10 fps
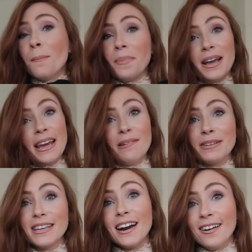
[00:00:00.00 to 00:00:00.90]
my name
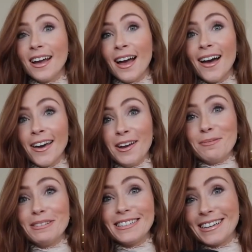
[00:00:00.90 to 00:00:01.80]
is Erika and I
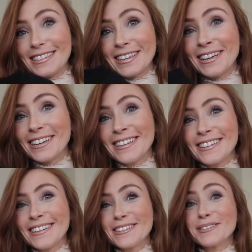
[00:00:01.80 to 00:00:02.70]
am addicted
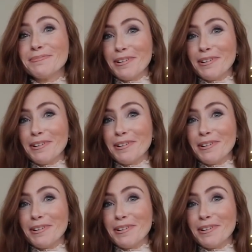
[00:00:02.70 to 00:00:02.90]
to